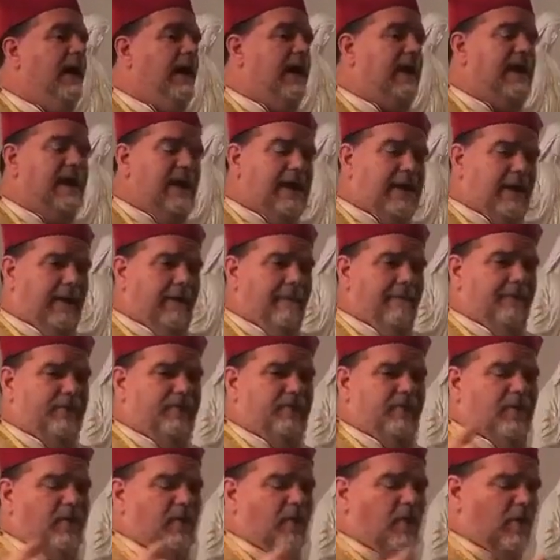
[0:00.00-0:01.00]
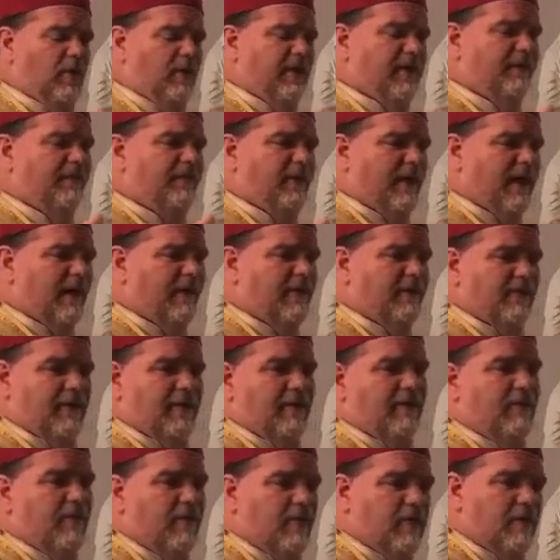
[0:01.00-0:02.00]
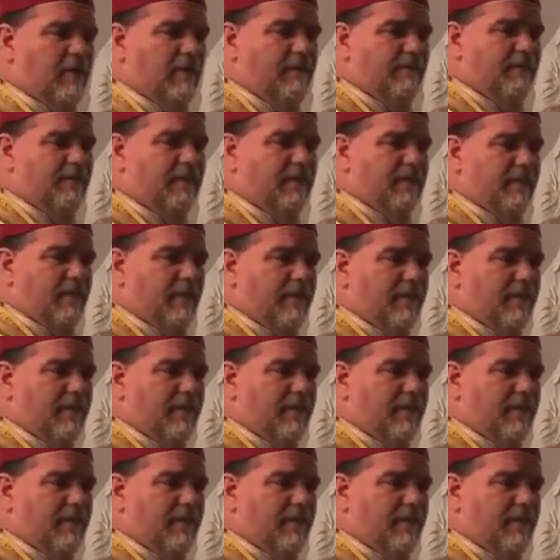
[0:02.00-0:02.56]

he comes to the Holy Father in Rome